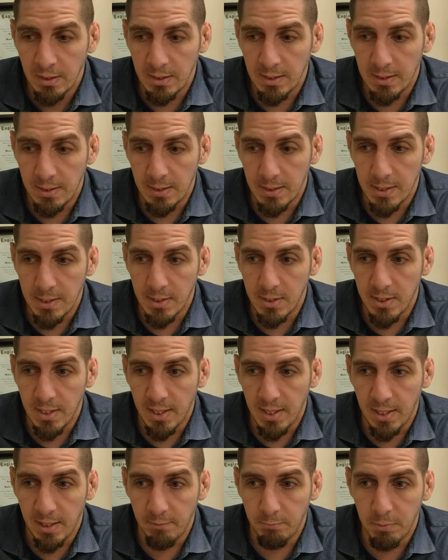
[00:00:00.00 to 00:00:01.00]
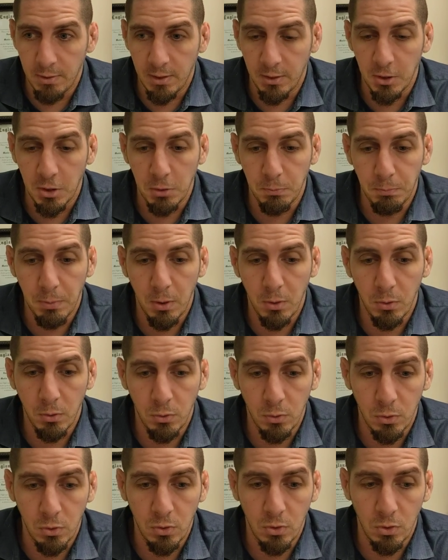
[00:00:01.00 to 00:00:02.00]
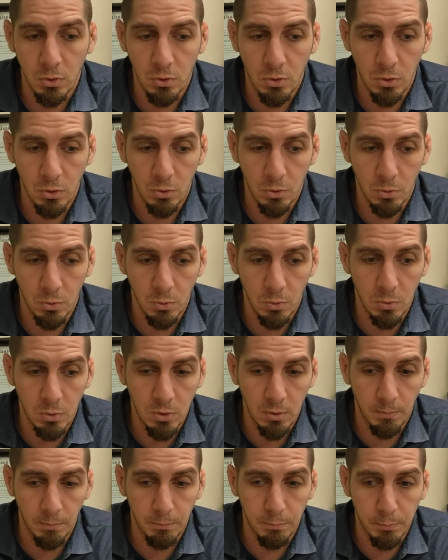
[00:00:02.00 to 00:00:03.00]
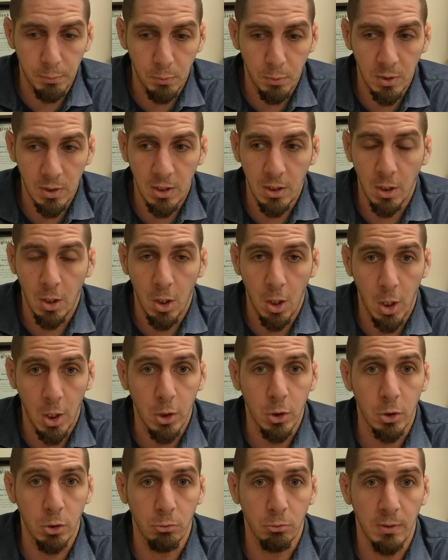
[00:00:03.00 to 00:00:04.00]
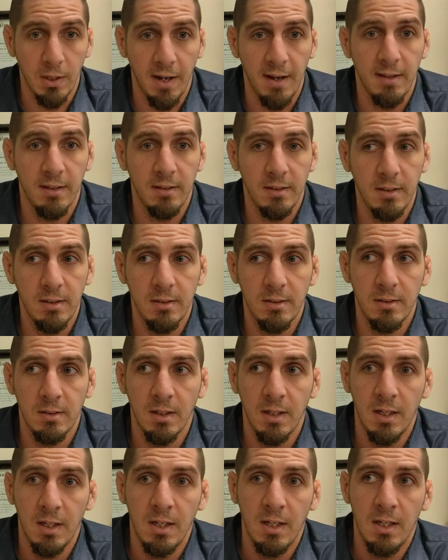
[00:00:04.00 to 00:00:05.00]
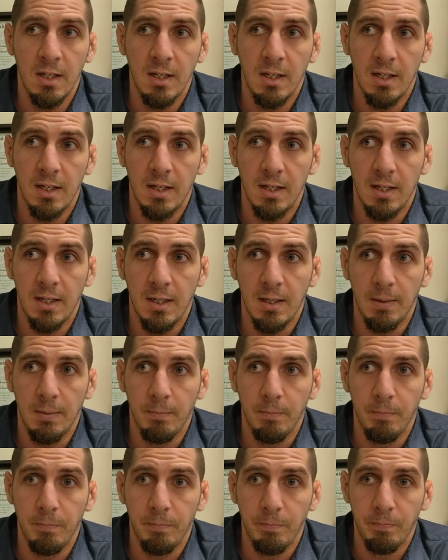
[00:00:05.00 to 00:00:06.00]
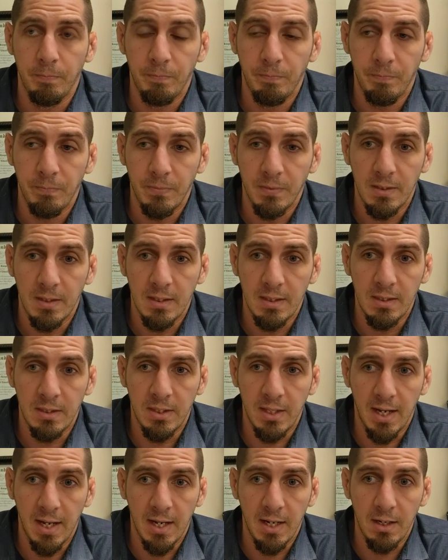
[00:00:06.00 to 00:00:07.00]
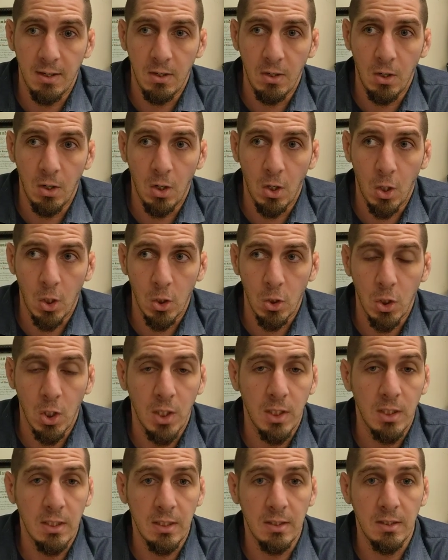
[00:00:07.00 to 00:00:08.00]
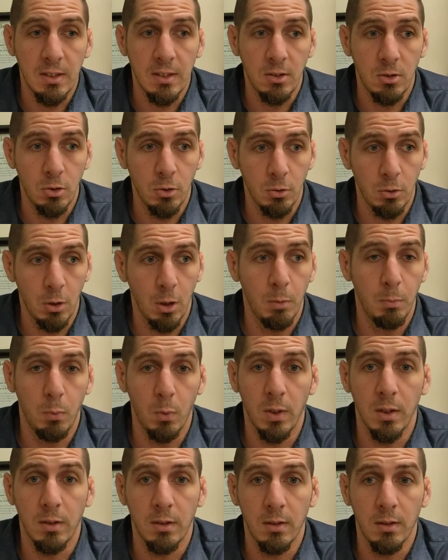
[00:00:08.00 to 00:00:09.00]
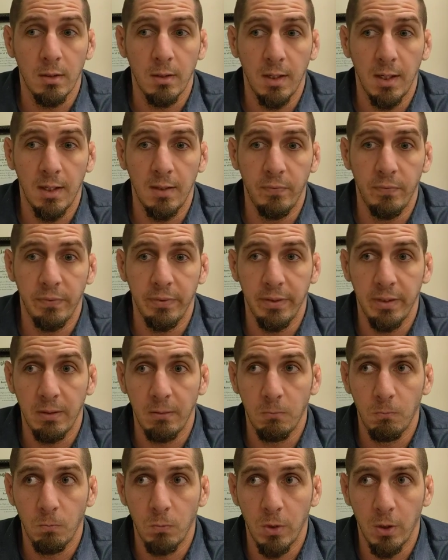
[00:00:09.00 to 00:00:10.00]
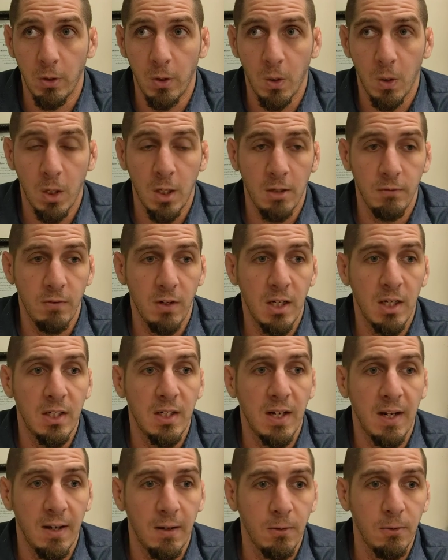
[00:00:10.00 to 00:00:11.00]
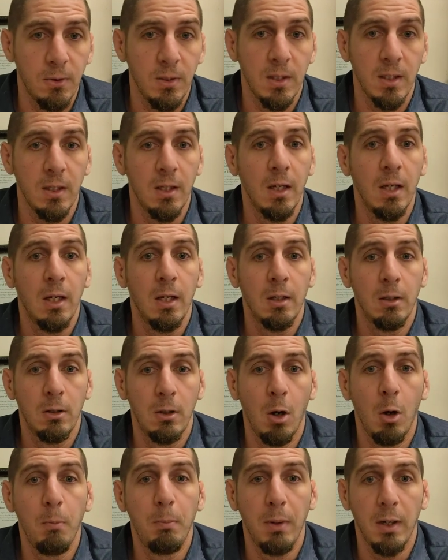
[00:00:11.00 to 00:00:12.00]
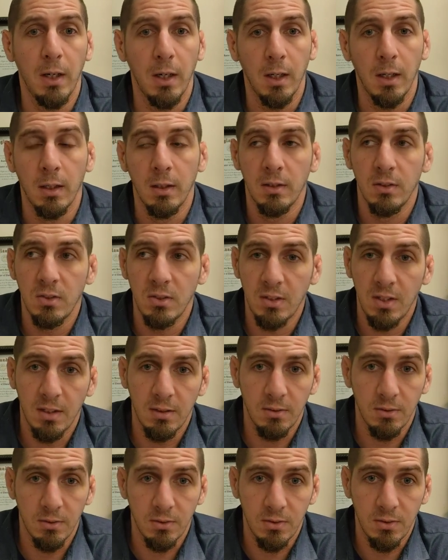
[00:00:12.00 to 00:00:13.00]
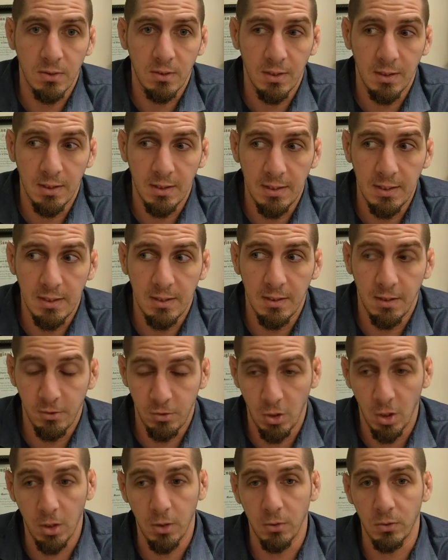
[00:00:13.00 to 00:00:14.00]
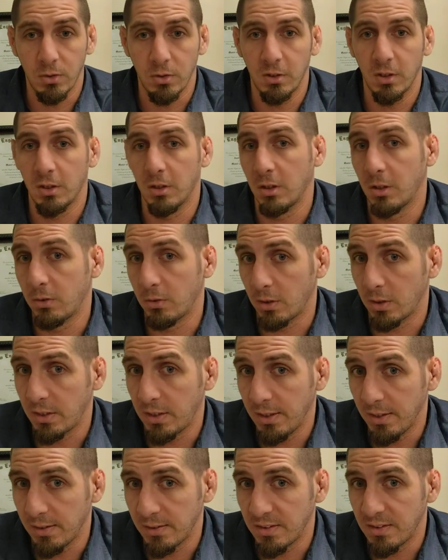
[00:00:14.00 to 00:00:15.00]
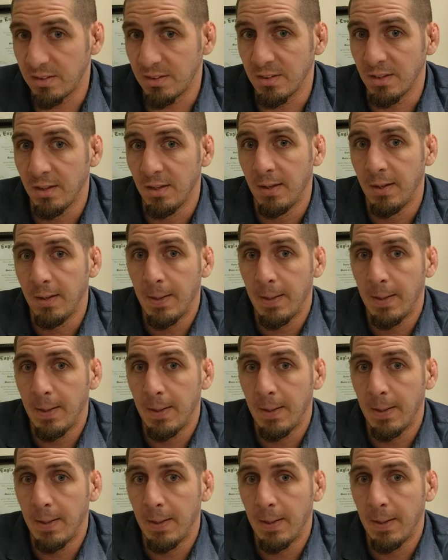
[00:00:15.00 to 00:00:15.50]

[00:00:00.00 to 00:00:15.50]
that have been exposed to some pretty harsh realities that are not easy to cope with. And there are a lot of unhealthy coping skills in adults, let alone our kids,